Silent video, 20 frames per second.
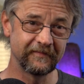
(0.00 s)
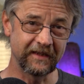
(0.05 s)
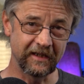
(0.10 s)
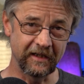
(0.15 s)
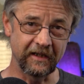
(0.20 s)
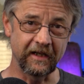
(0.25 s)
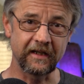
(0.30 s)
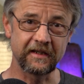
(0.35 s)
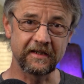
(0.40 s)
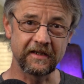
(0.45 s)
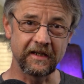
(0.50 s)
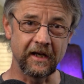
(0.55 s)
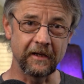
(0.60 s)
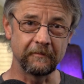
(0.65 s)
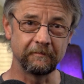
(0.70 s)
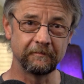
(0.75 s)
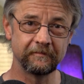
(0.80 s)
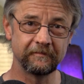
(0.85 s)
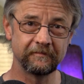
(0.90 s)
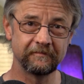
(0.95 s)
Till next
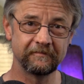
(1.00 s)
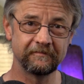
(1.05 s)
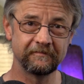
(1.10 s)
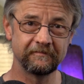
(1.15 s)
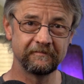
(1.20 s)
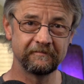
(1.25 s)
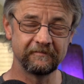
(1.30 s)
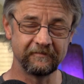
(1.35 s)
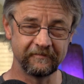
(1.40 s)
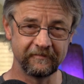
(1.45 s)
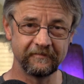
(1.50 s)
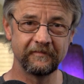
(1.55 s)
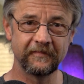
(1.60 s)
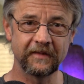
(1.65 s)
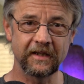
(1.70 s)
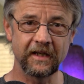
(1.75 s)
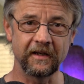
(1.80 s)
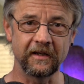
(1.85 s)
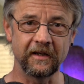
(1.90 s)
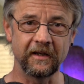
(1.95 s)
time.
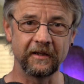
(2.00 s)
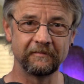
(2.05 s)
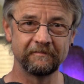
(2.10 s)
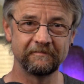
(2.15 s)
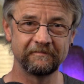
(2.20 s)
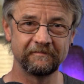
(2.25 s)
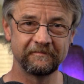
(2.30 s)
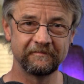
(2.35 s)
Ta-da.